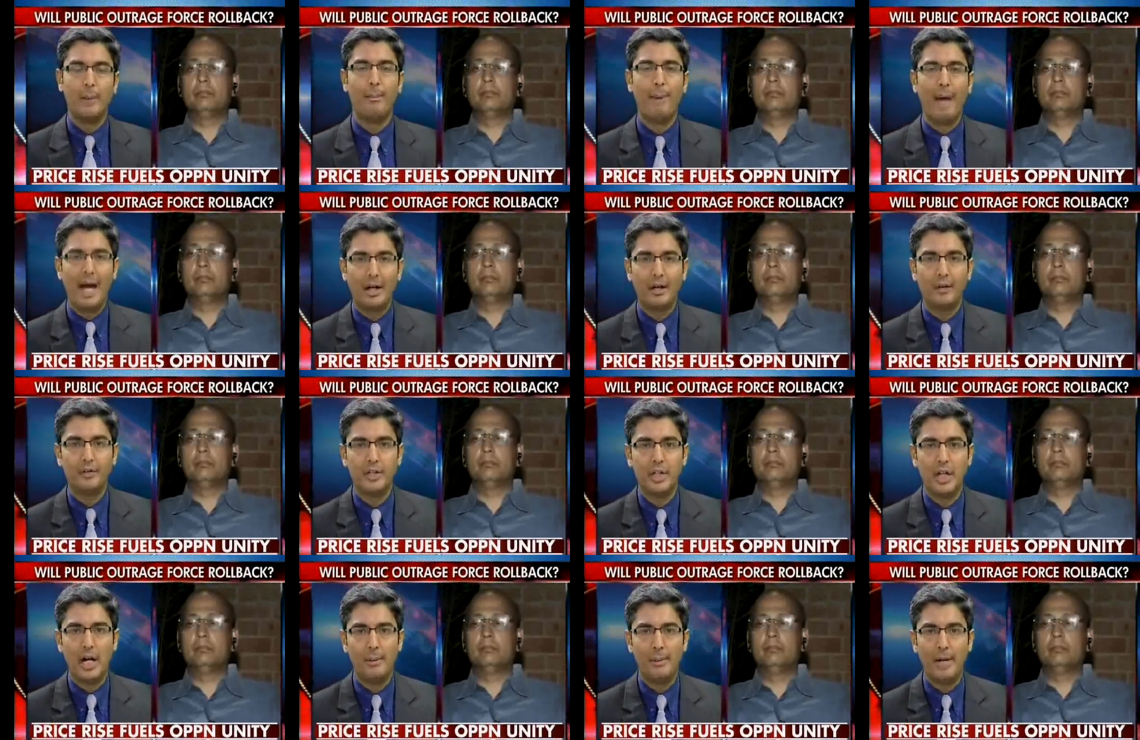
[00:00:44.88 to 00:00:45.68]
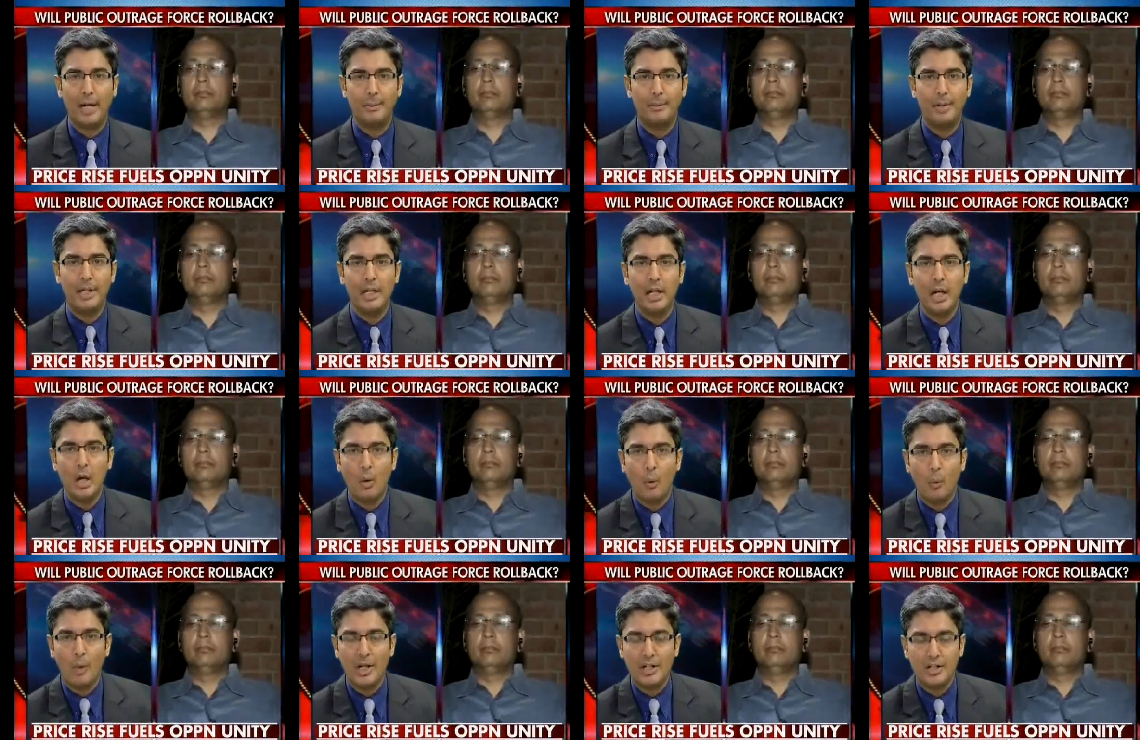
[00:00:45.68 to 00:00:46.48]
Speaker 1: the back of the Aam Aadmi.
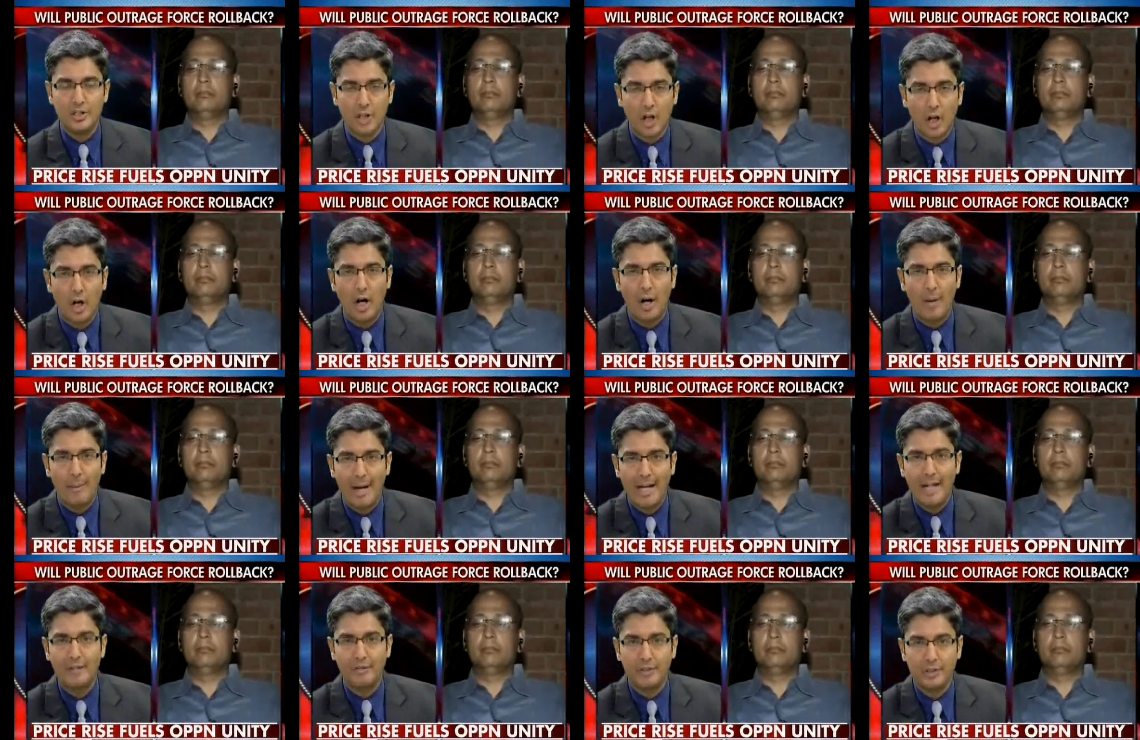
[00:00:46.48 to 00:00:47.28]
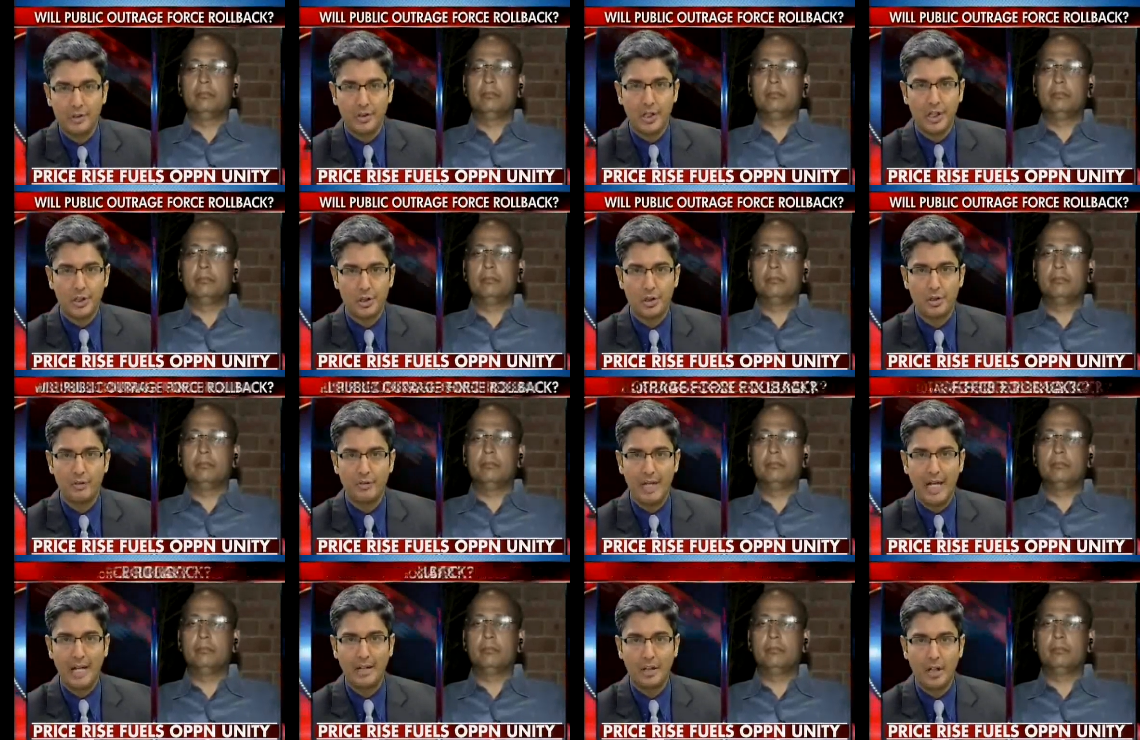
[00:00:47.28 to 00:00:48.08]
We saw a
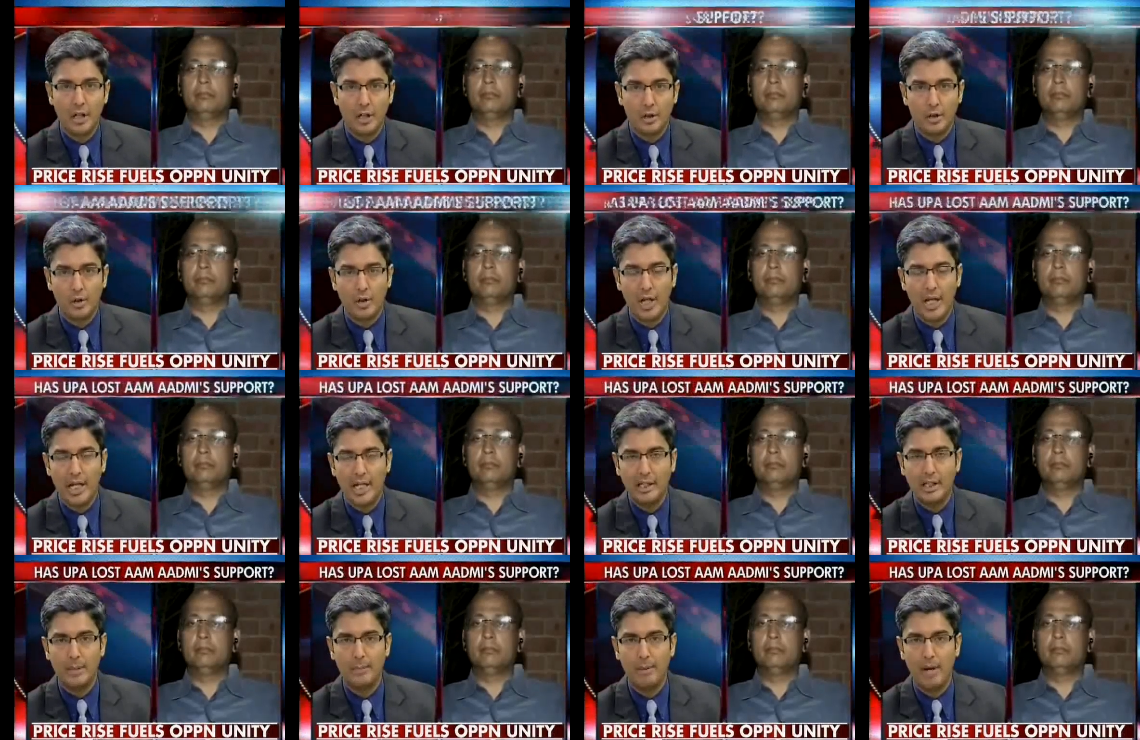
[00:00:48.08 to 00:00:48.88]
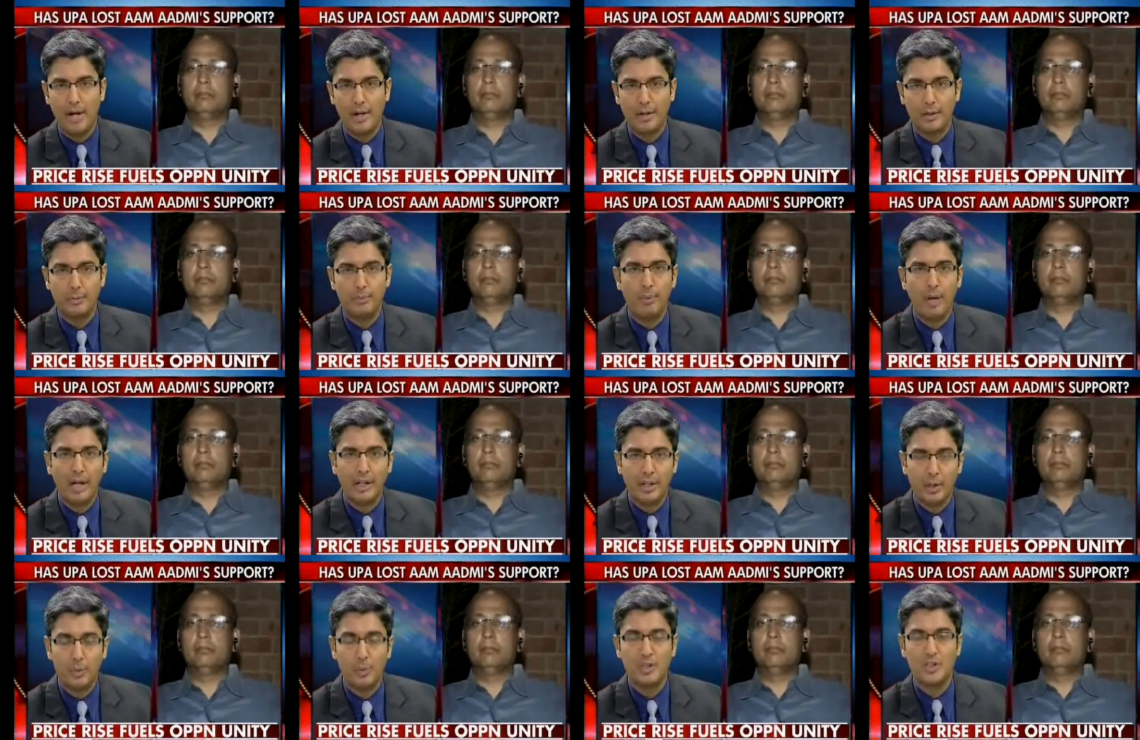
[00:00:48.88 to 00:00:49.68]
manifestation of that today in the Bharat
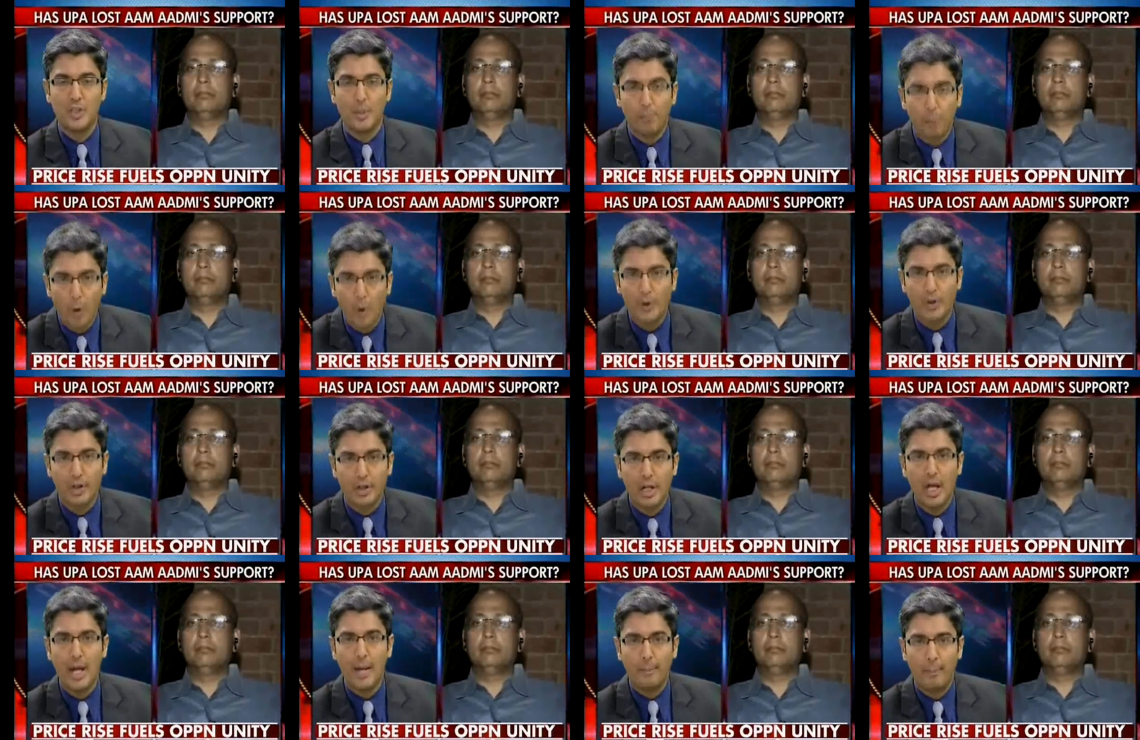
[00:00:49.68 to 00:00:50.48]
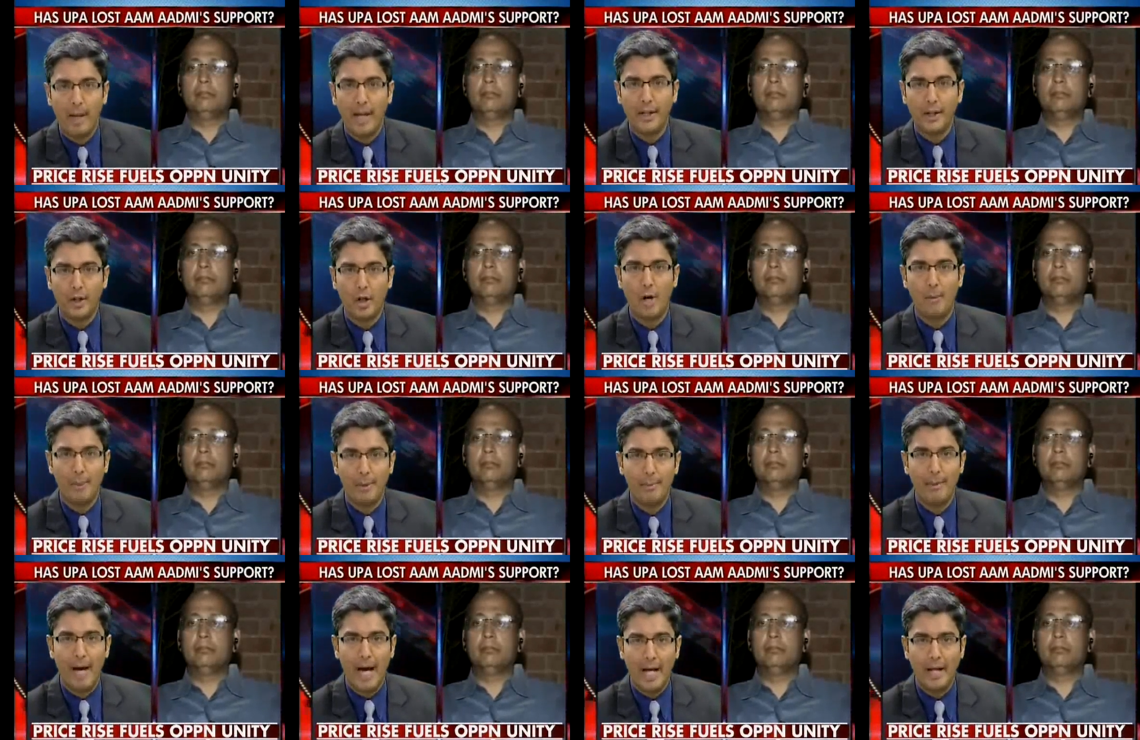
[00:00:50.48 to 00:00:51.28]
Bandh. It was supported by the
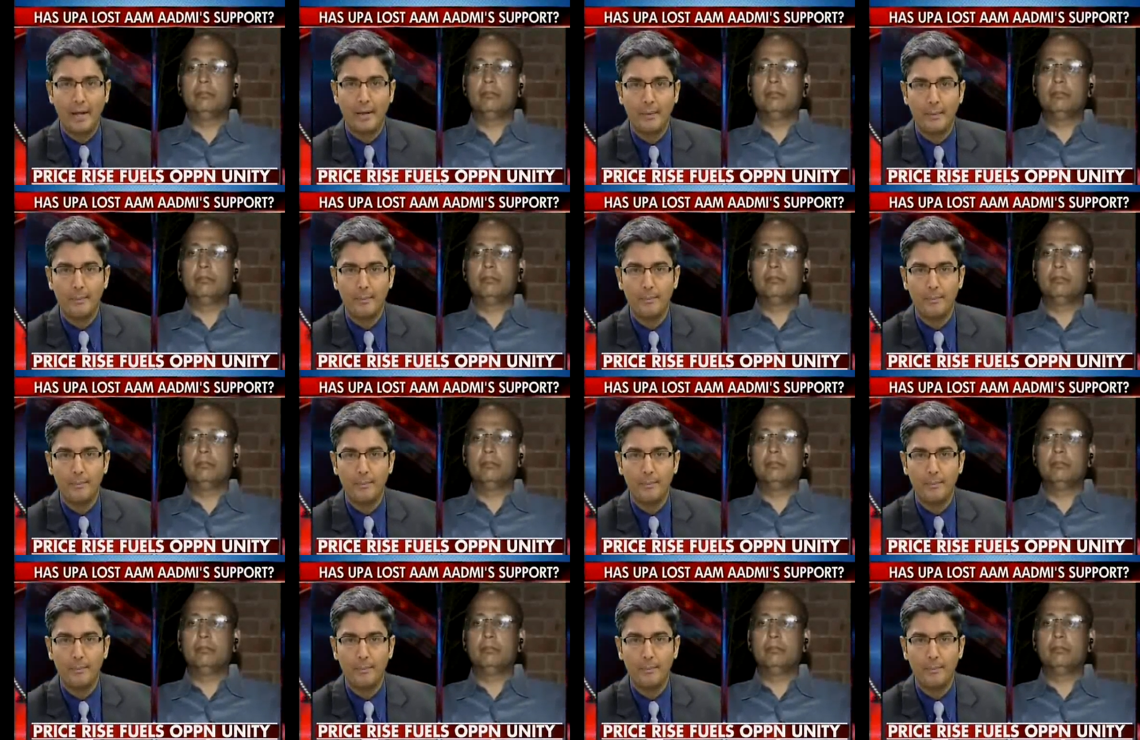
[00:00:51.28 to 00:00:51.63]
common man.